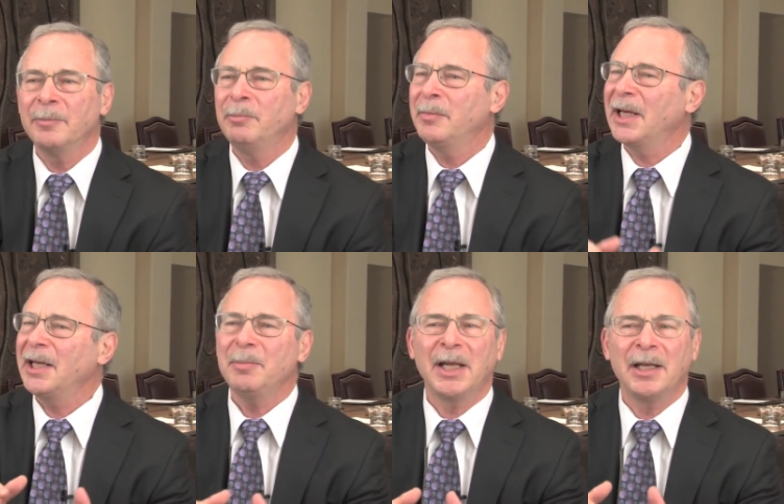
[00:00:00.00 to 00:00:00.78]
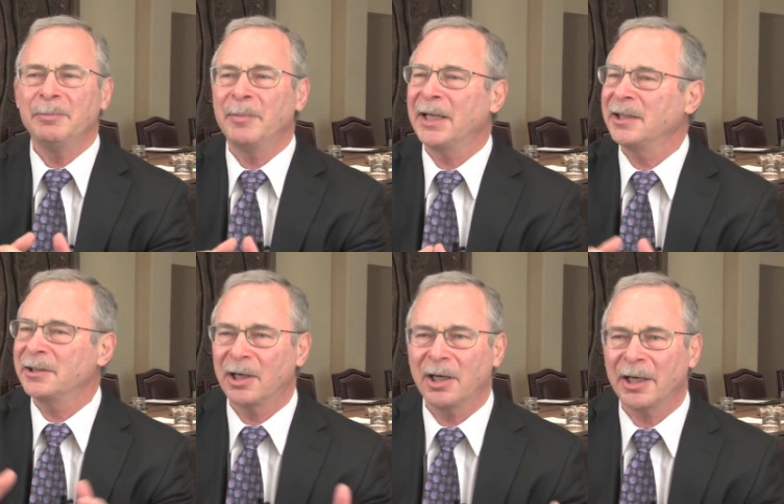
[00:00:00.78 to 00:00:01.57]
many, many, many
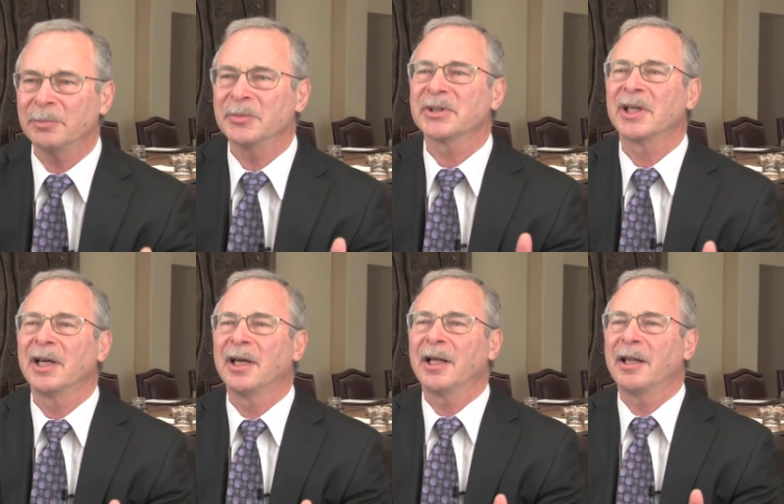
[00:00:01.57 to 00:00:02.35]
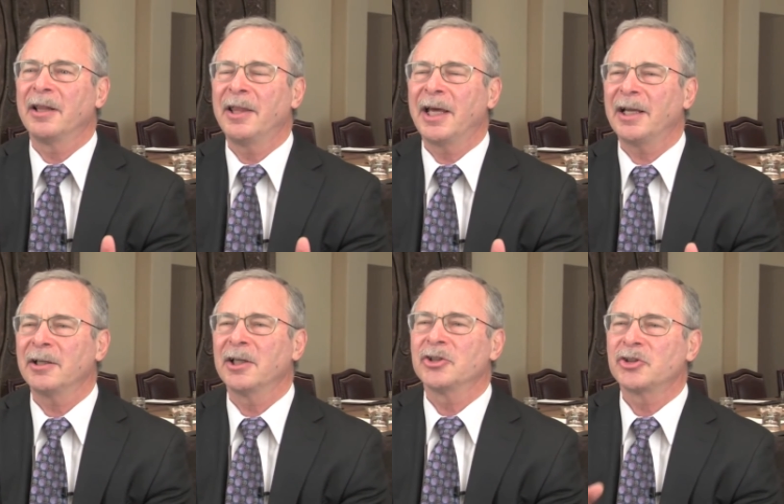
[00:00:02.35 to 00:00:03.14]
times,
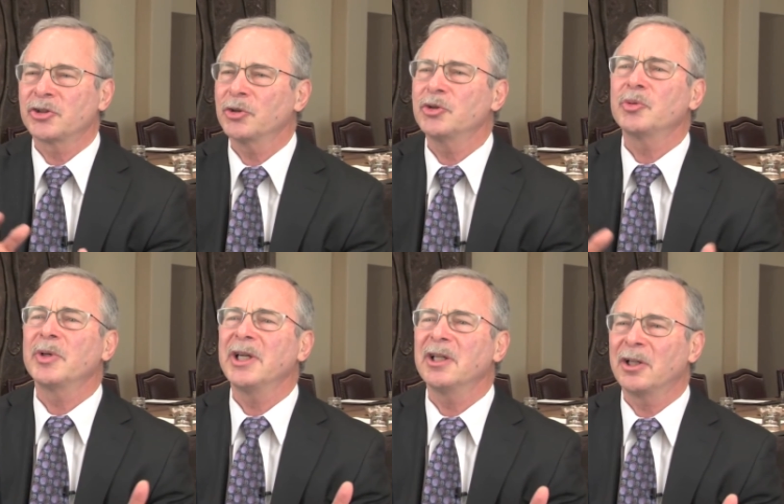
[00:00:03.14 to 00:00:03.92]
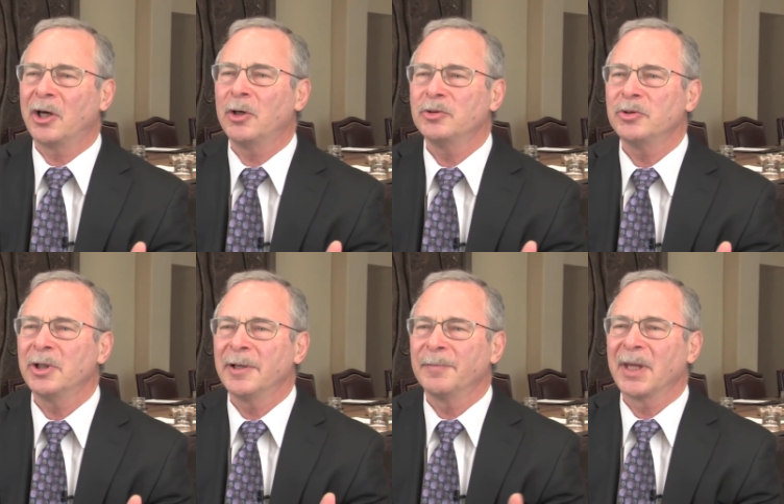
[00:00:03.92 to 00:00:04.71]
that surgery
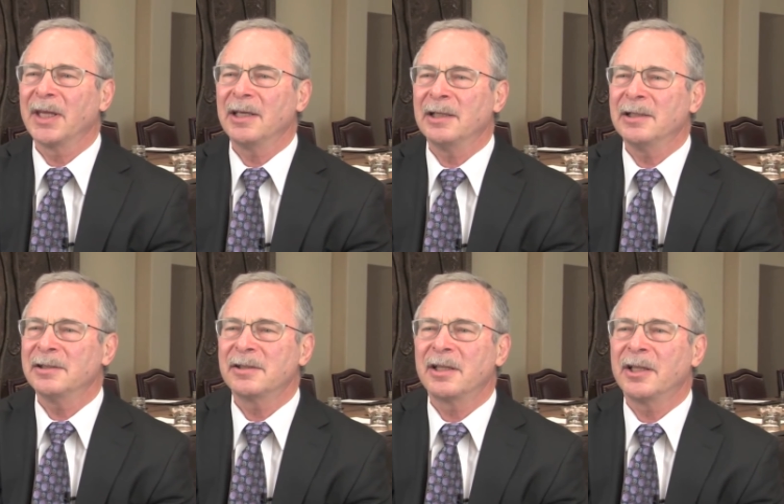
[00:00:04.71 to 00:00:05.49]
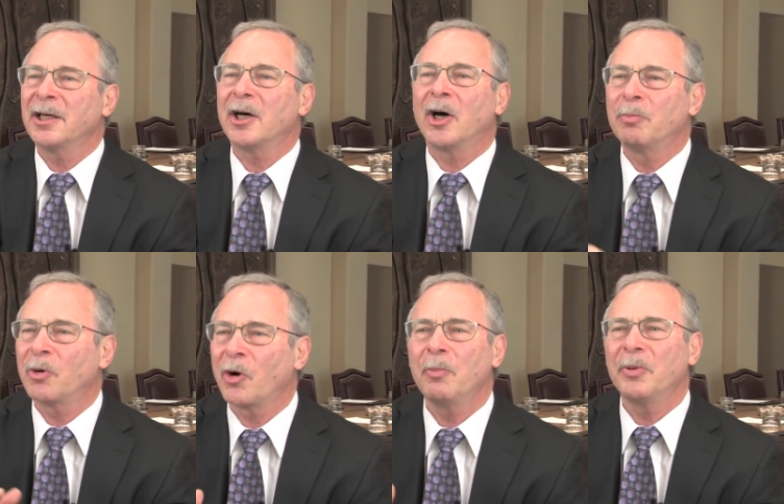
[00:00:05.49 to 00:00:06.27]
alone is the
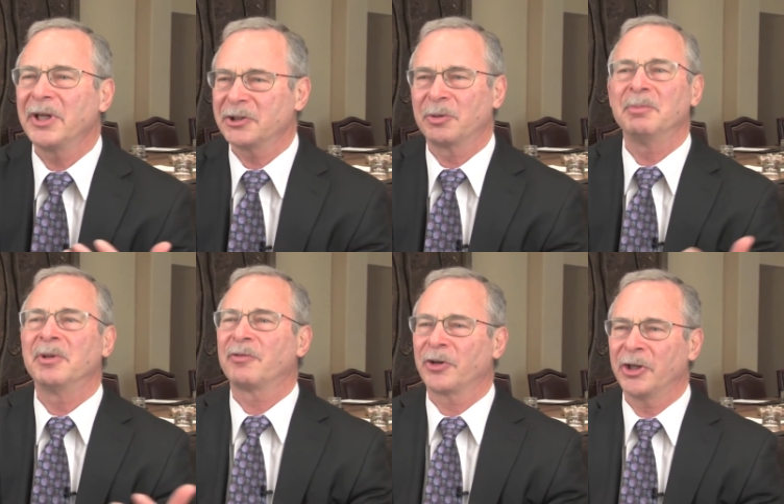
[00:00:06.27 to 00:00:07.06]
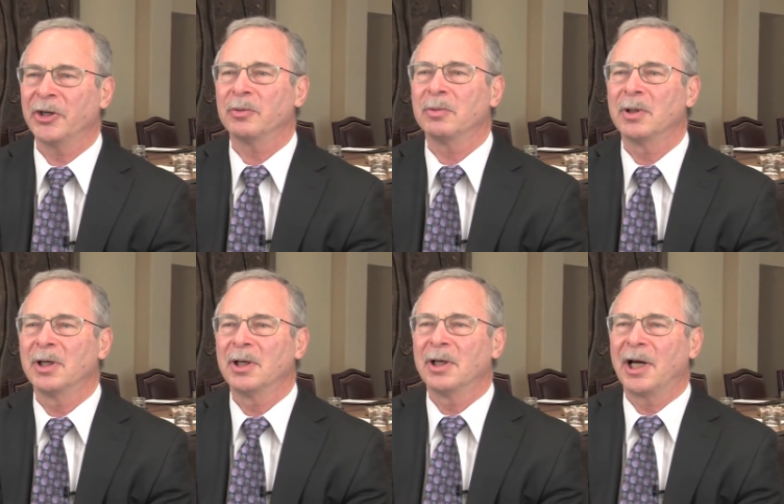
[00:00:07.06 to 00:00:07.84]
appropriate treatment for you.
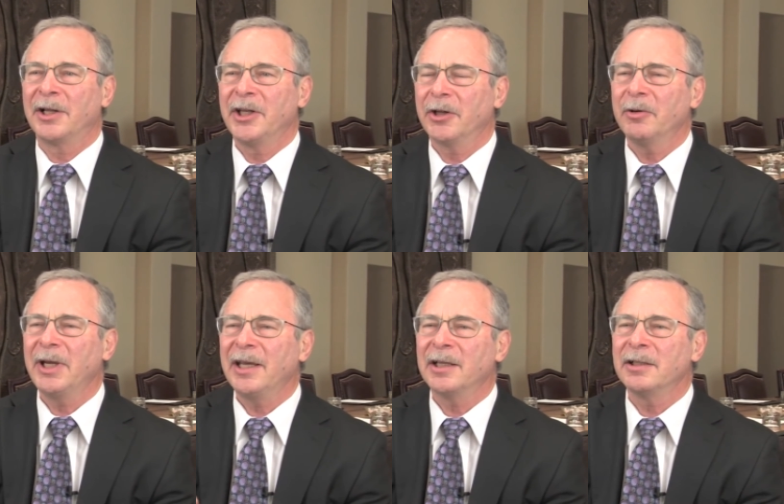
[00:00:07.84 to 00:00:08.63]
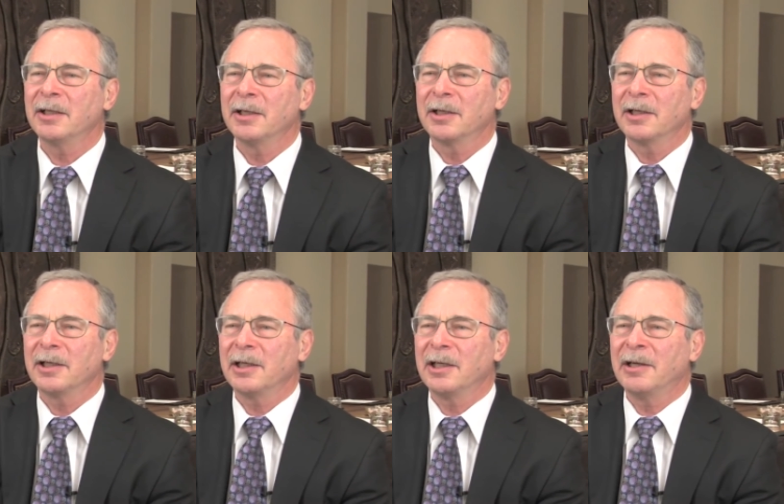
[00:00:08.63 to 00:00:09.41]
On the other hand,
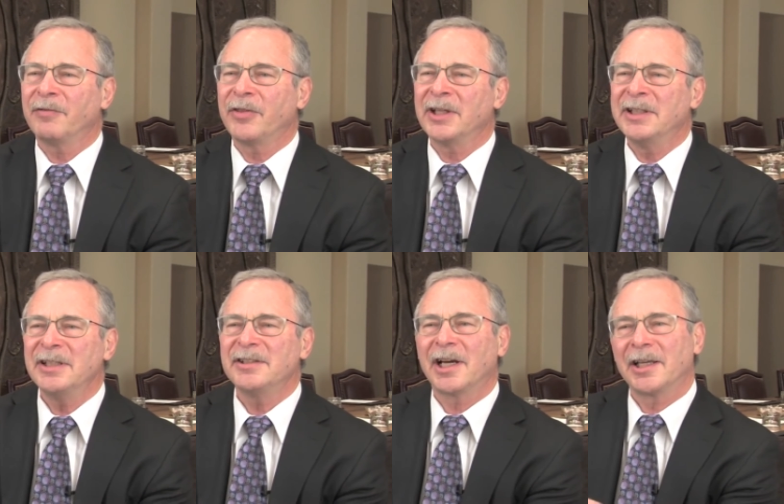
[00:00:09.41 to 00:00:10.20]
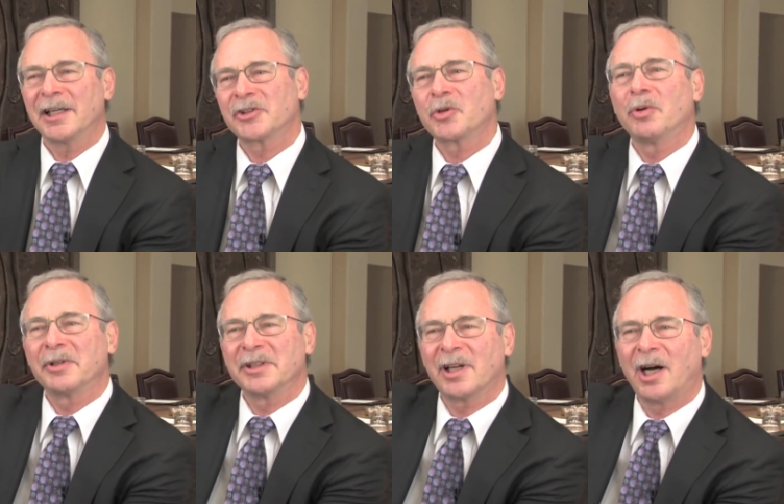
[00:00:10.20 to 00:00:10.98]
if the DCIS
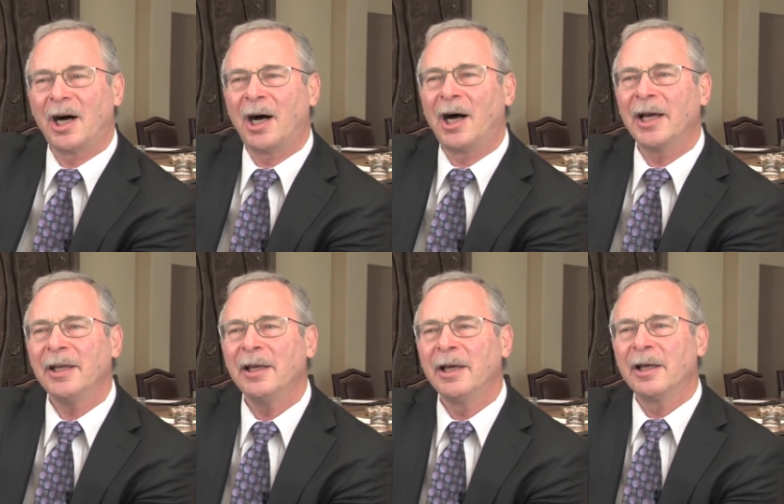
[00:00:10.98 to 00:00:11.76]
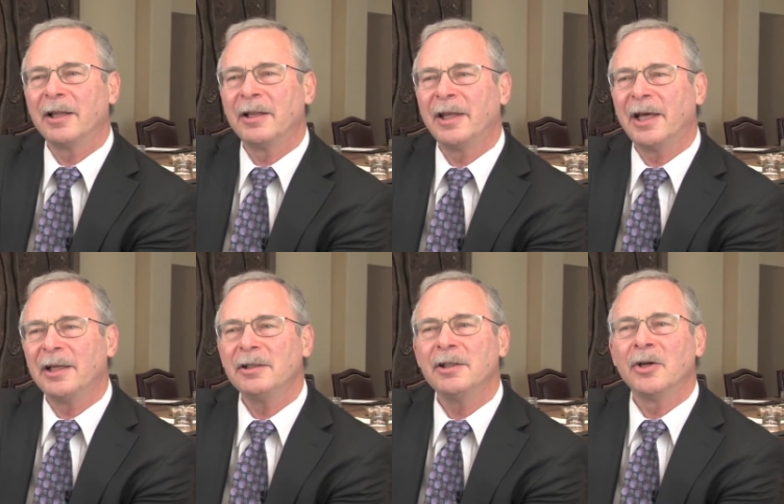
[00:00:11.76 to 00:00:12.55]
score is high,
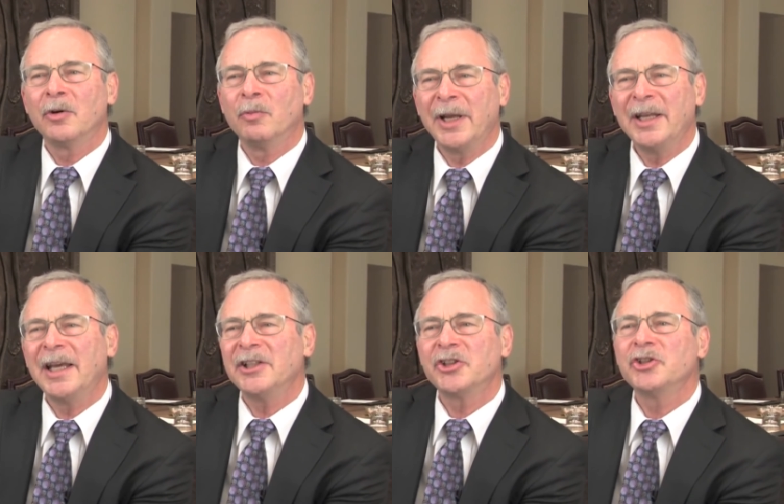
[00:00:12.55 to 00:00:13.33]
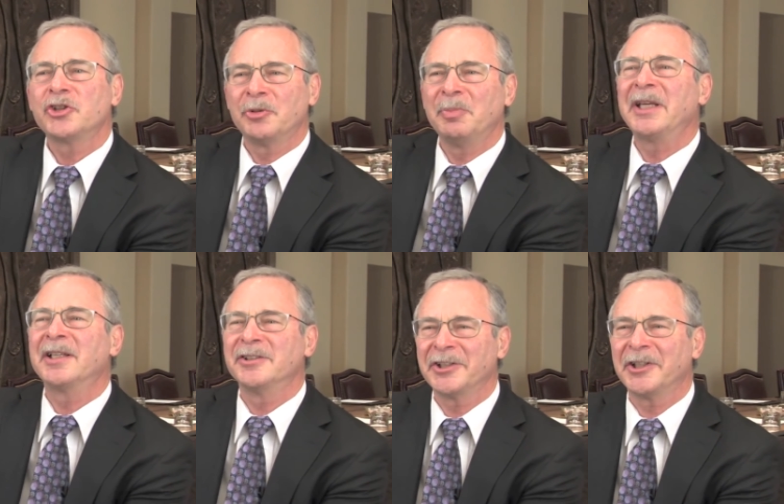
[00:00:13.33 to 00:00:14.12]
then radiation should be
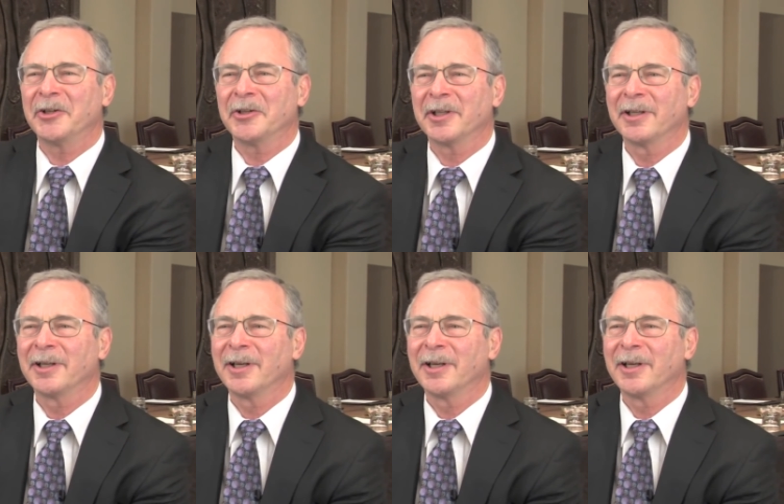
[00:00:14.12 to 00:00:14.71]
considered.